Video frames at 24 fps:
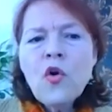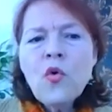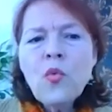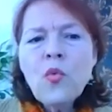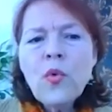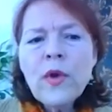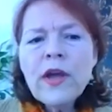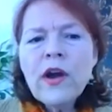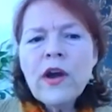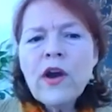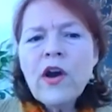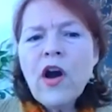
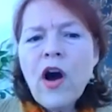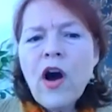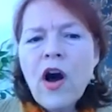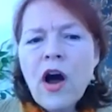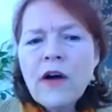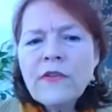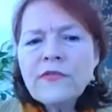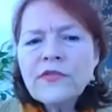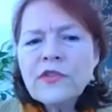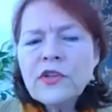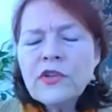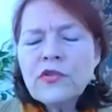We are
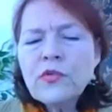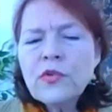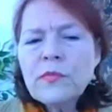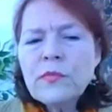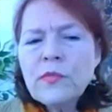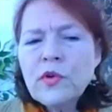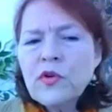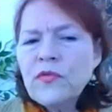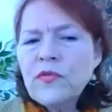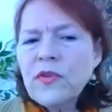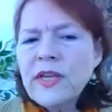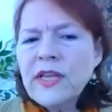often
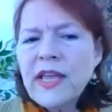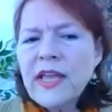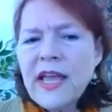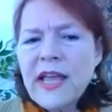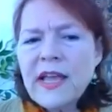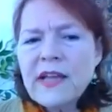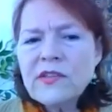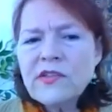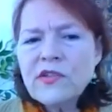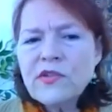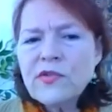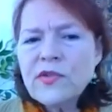removing
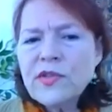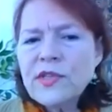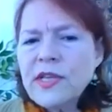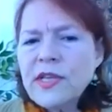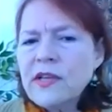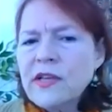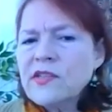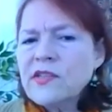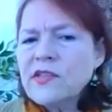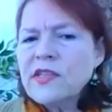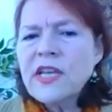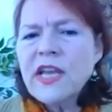cancer
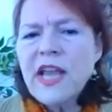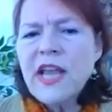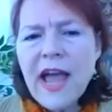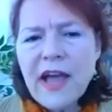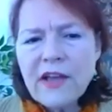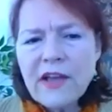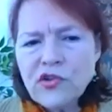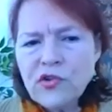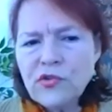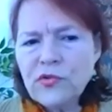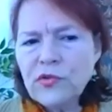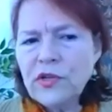cells
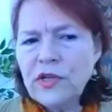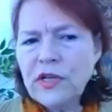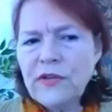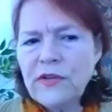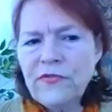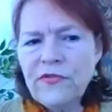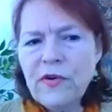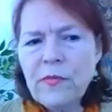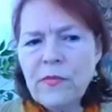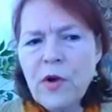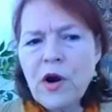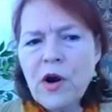naturally
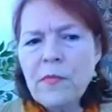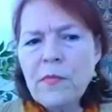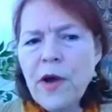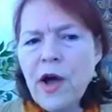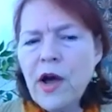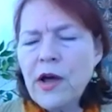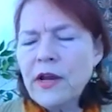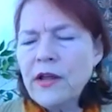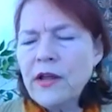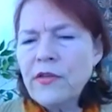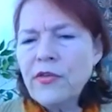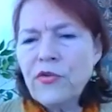from our
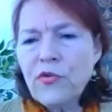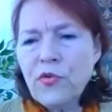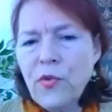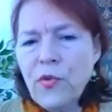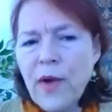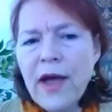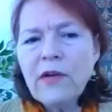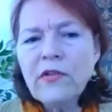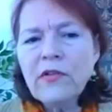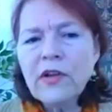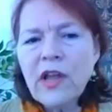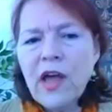body
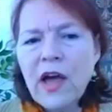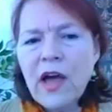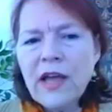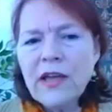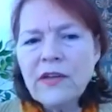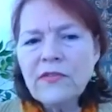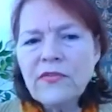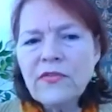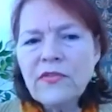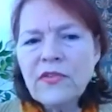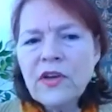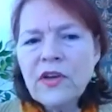throughout
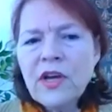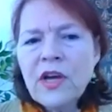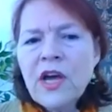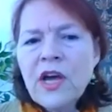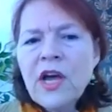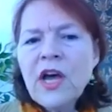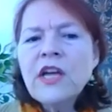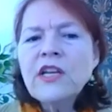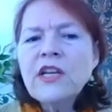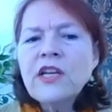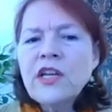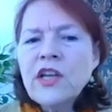life.
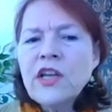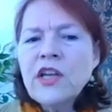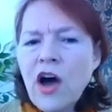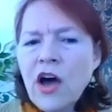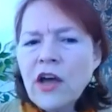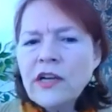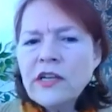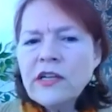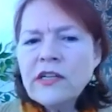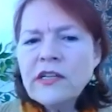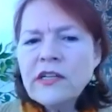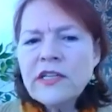
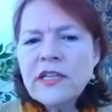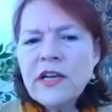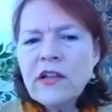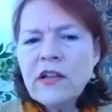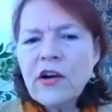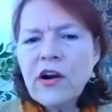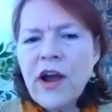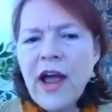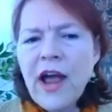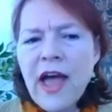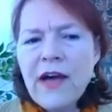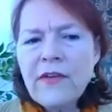Not until
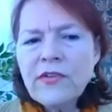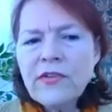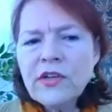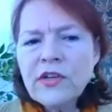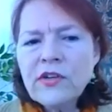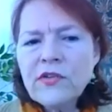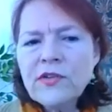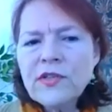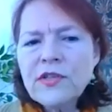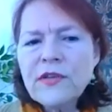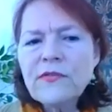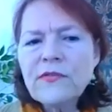our
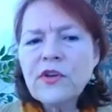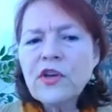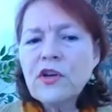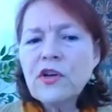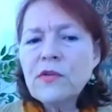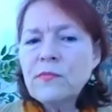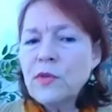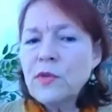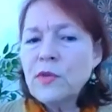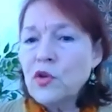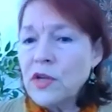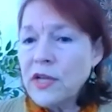avenues of
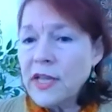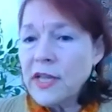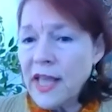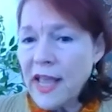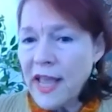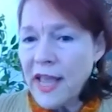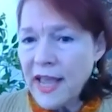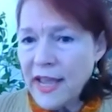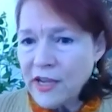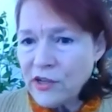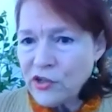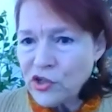
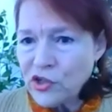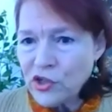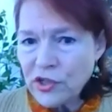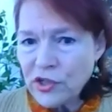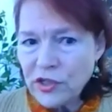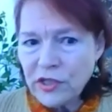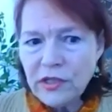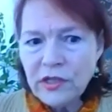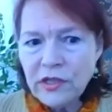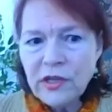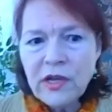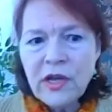
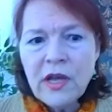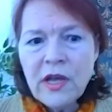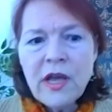communication